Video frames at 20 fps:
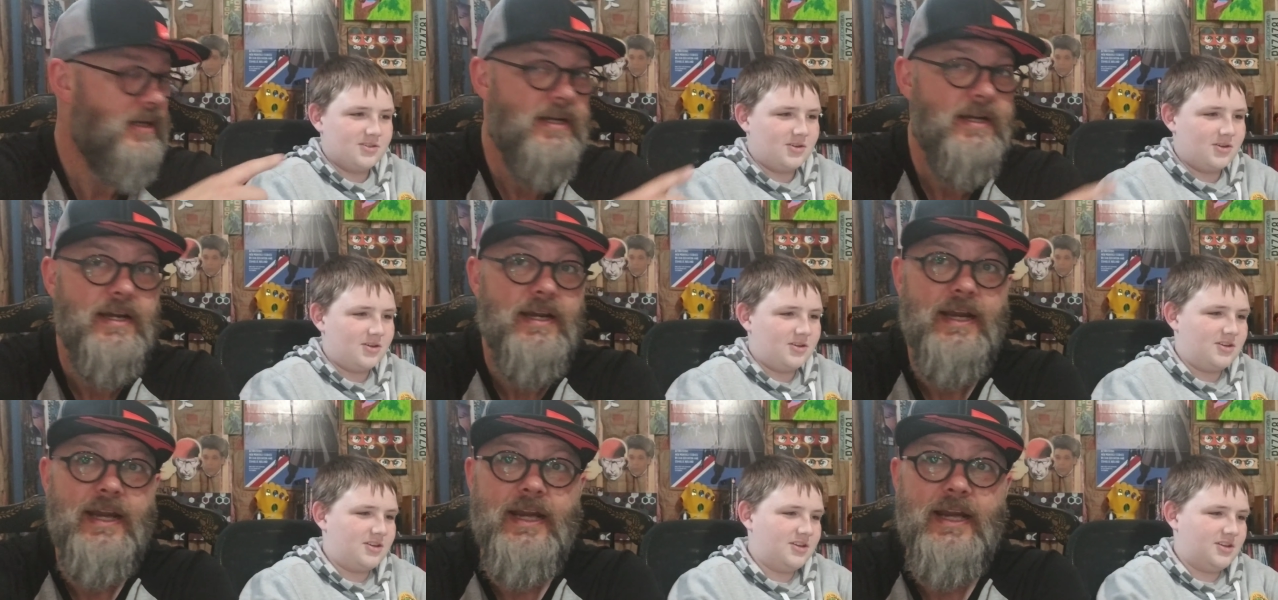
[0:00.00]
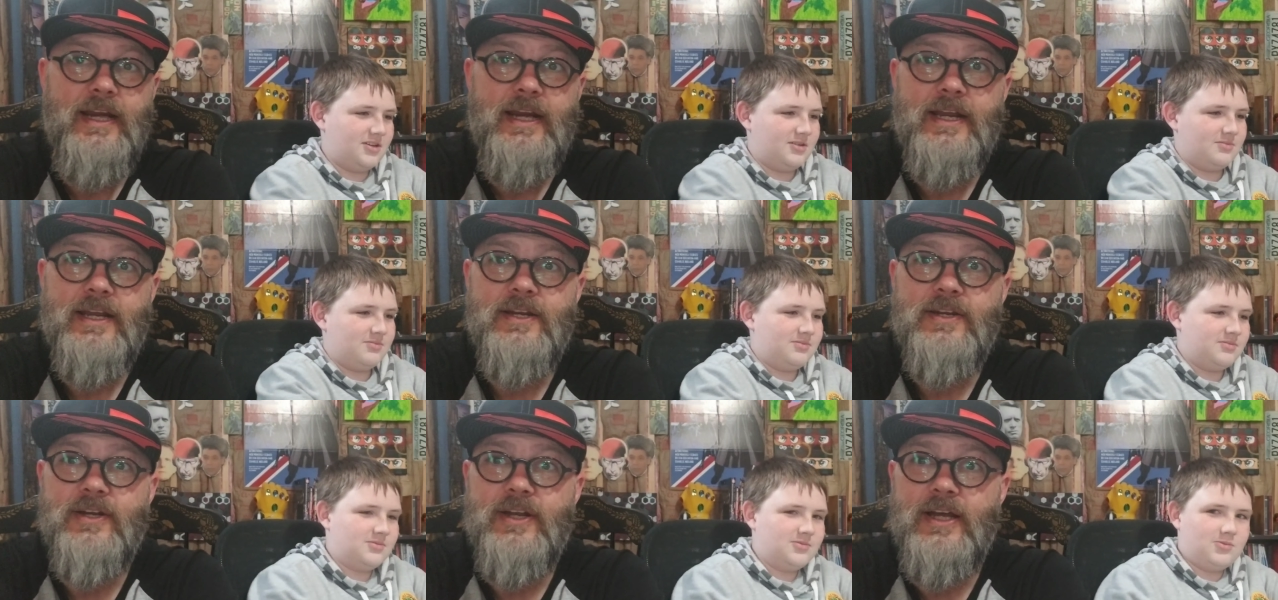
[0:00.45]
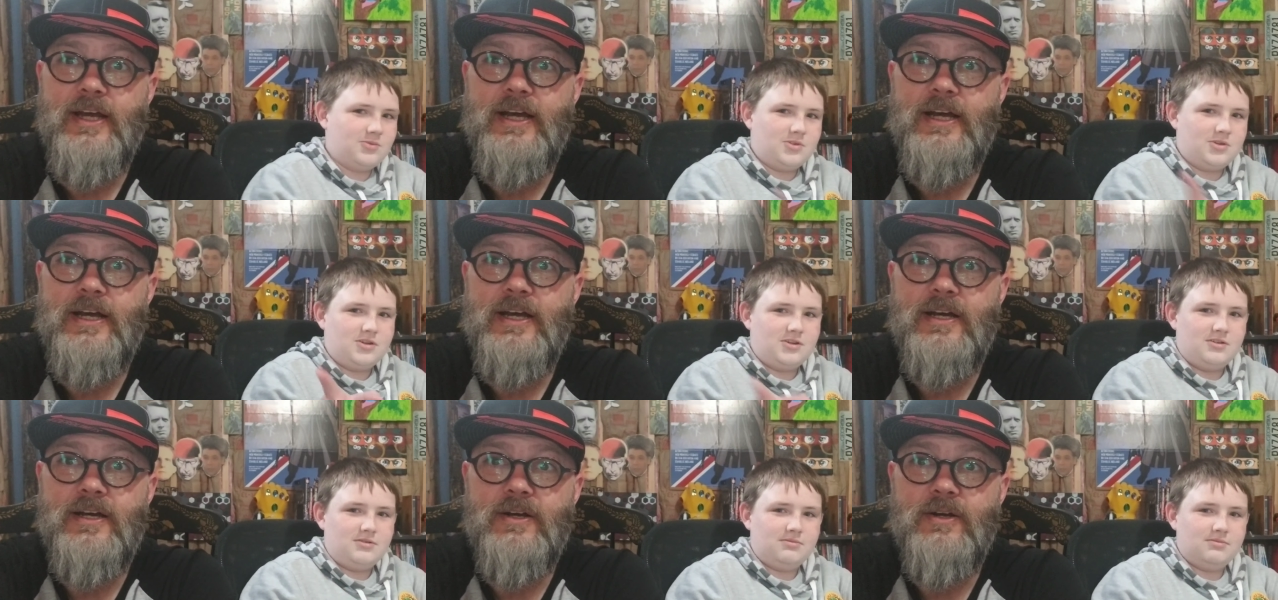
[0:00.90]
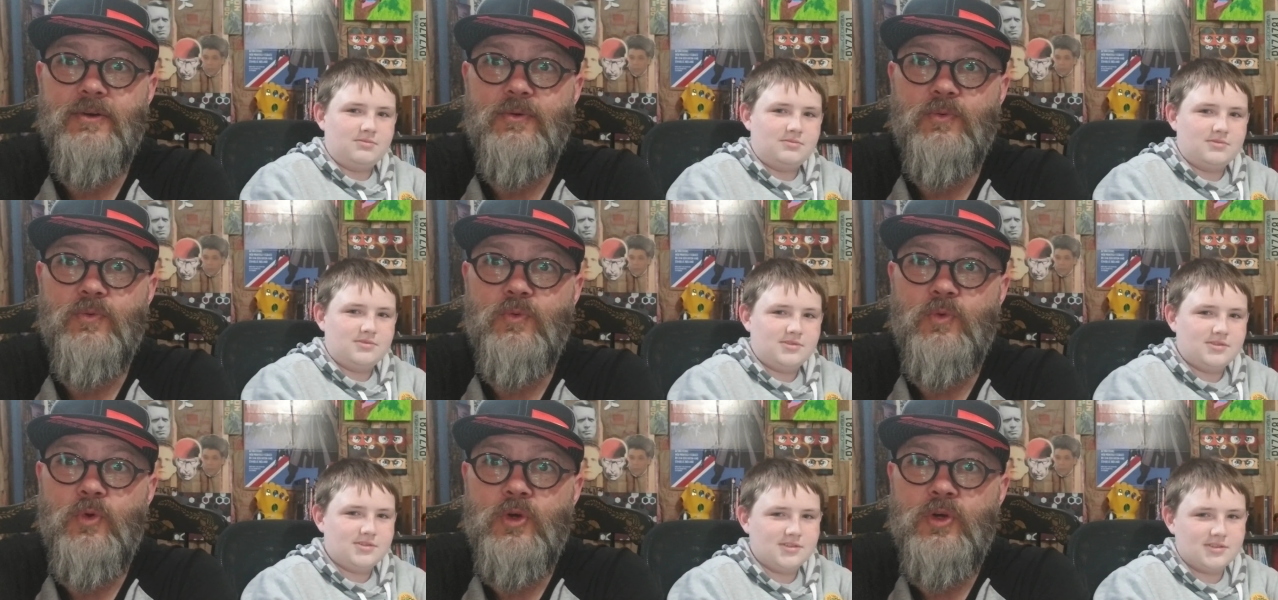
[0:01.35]
Speaker 1: And uh,
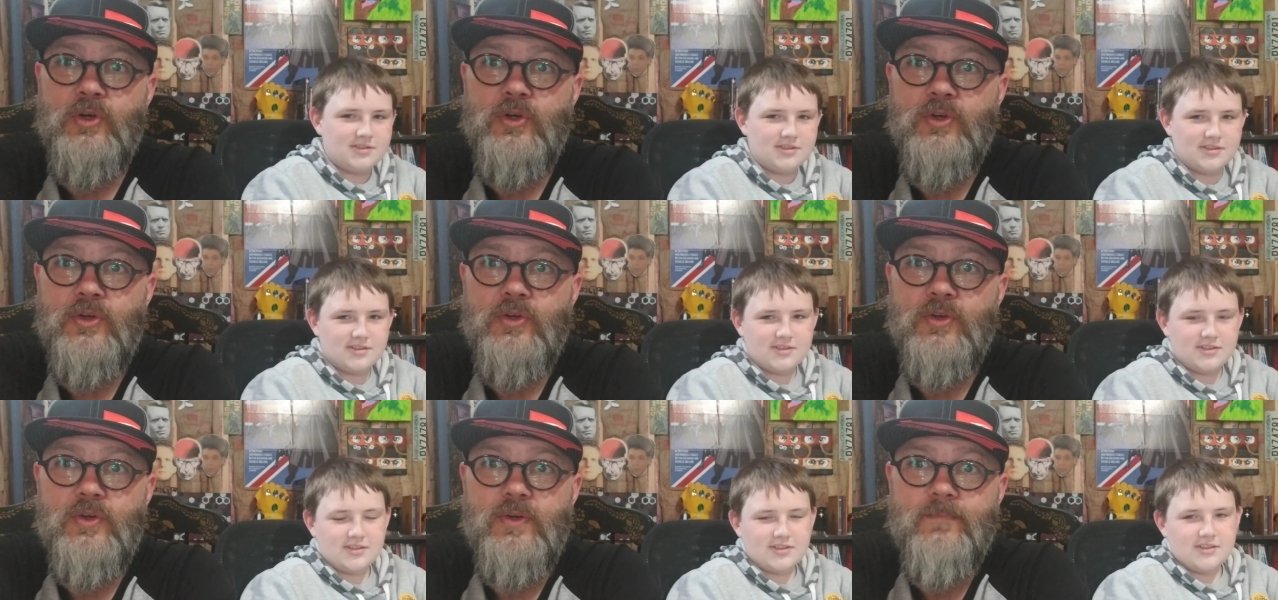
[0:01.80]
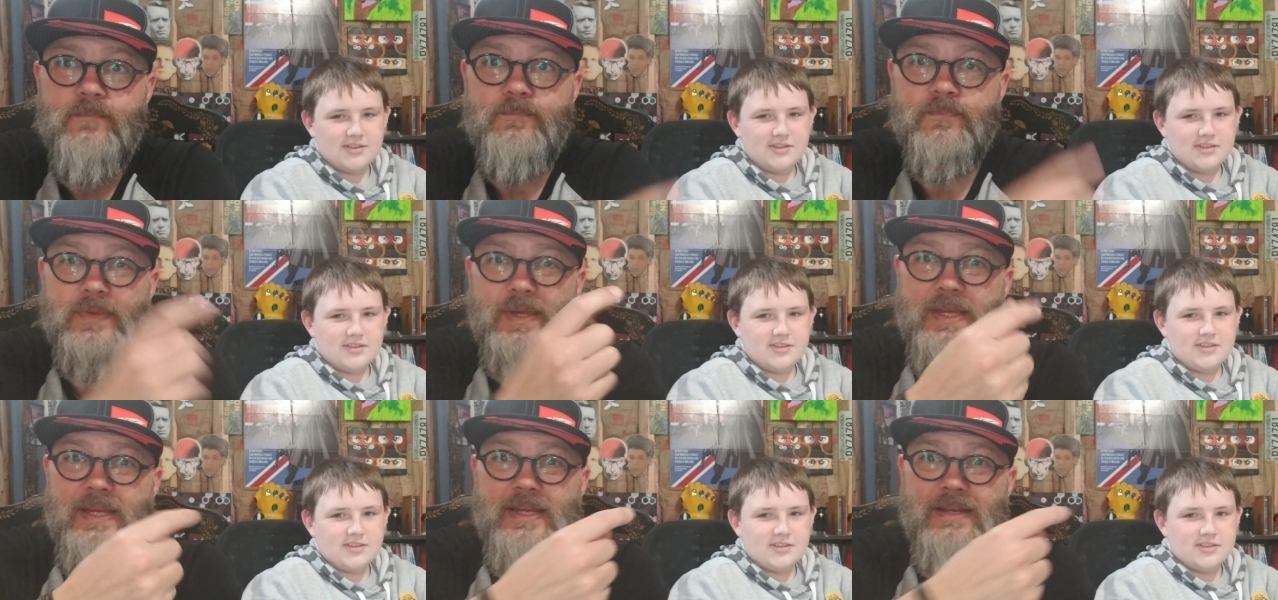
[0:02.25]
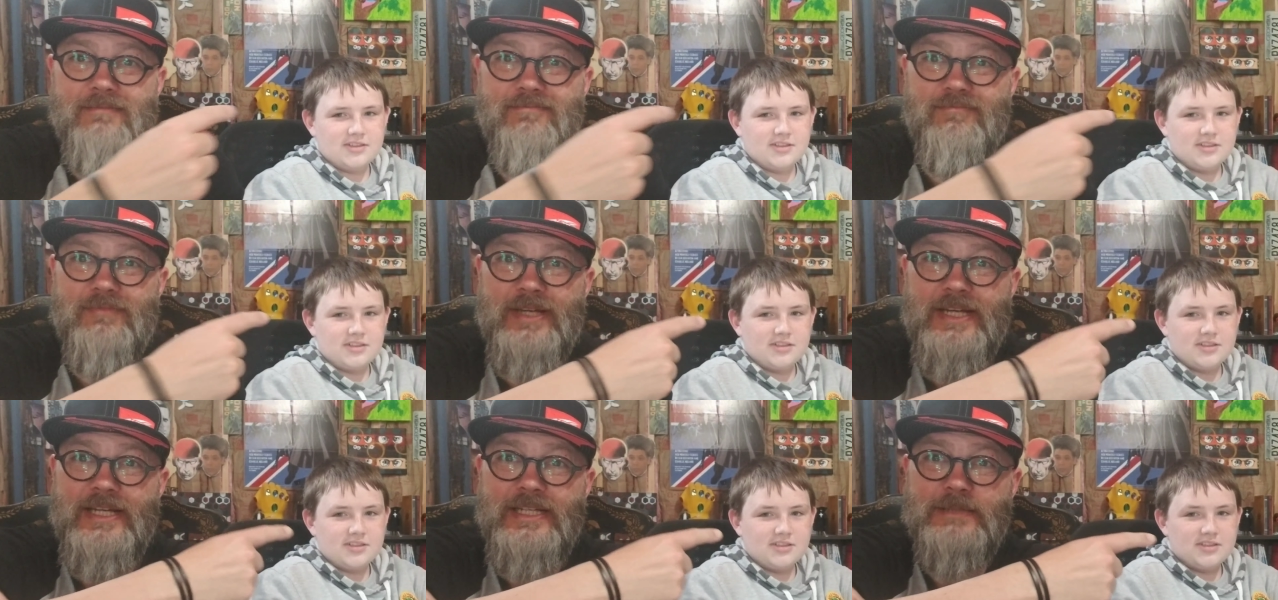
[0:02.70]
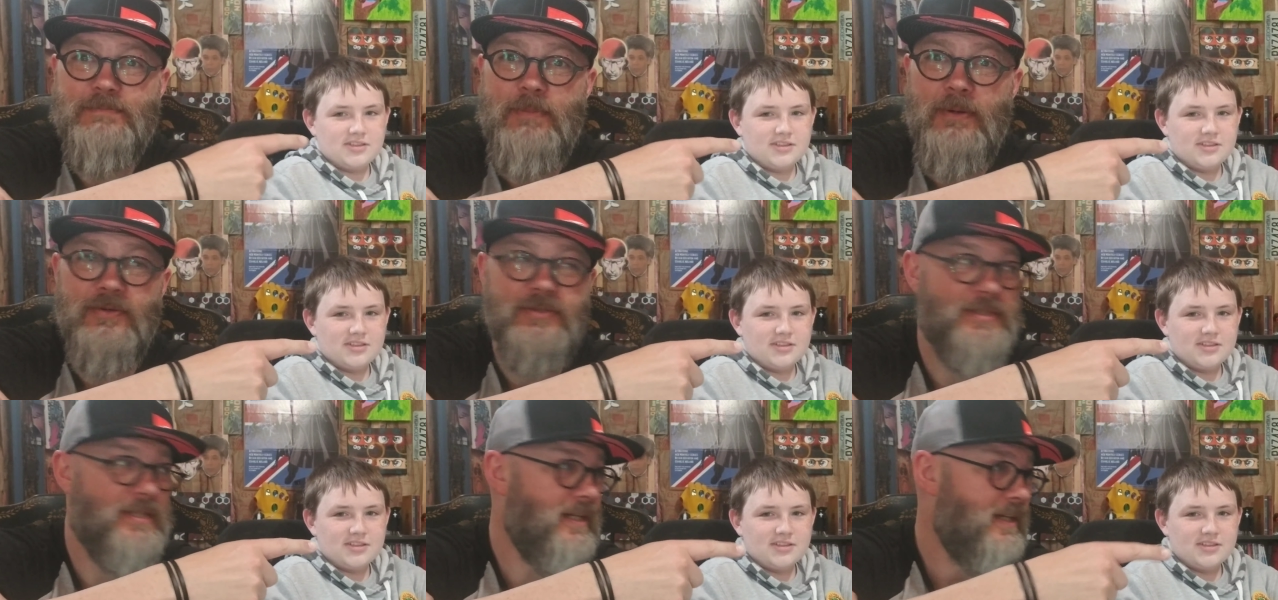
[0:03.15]
we'll, he's
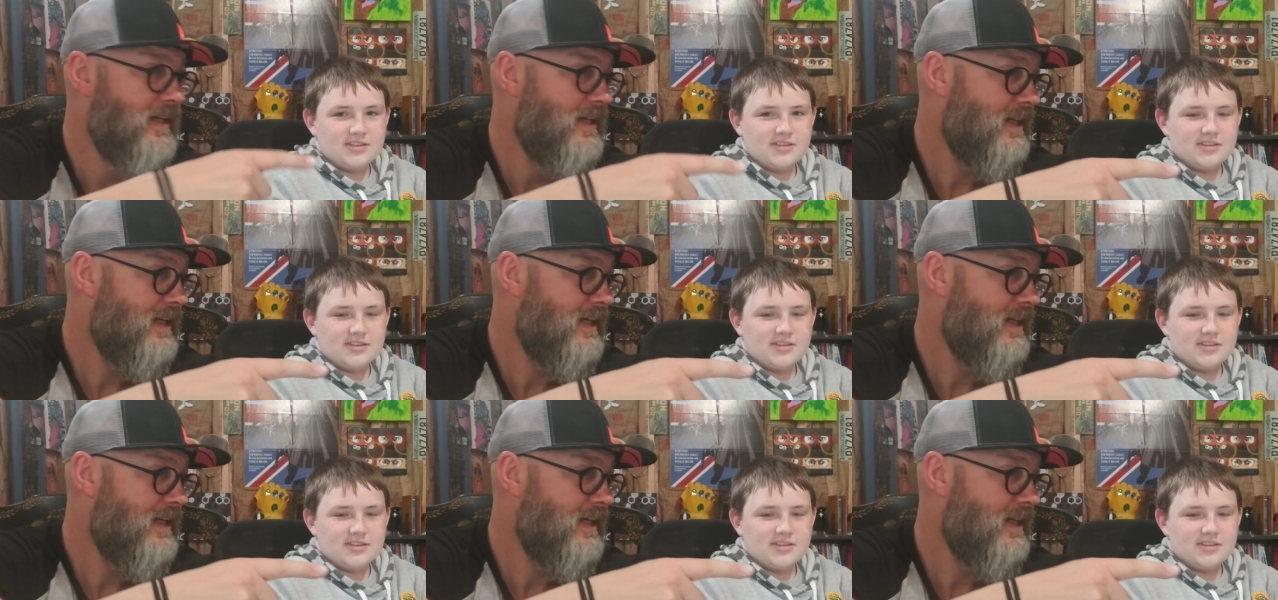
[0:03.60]
posting